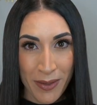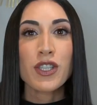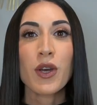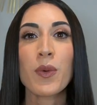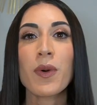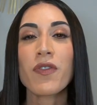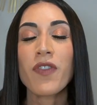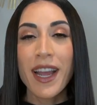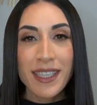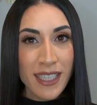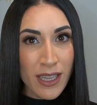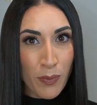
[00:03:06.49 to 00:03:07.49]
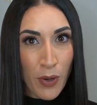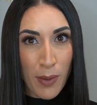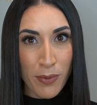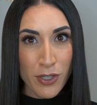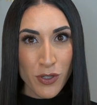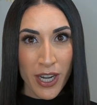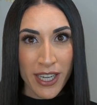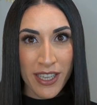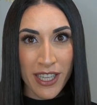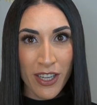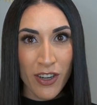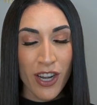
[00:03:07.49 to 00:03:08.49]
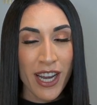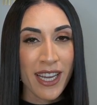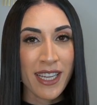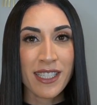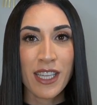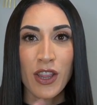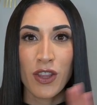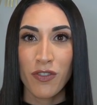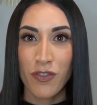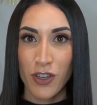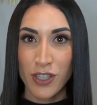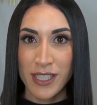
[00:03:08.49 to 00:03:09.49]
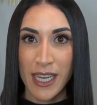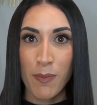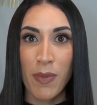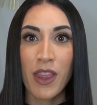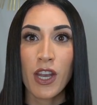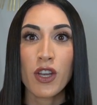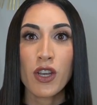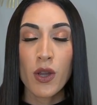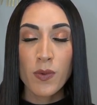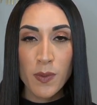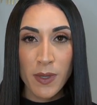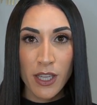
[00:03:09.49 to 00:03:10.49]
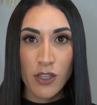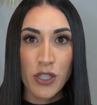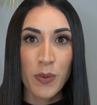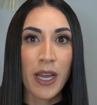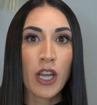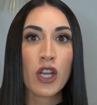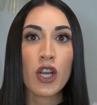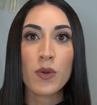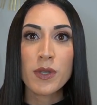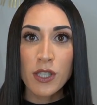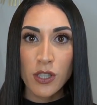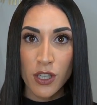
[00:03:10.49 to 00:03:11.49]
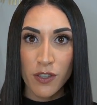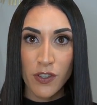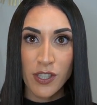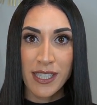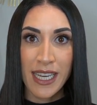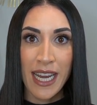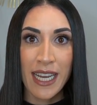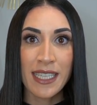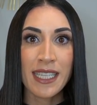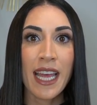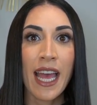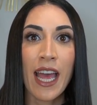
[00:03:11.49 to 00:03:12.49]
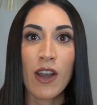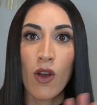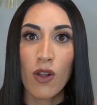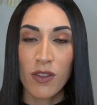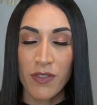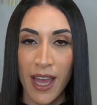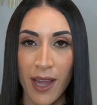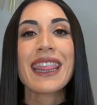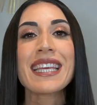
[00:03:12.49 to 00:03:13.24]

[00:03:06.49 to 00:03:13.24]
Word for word: So finding the proper dry cleaner is the first step, that knows what they're doing, knows to look for stains and all of that.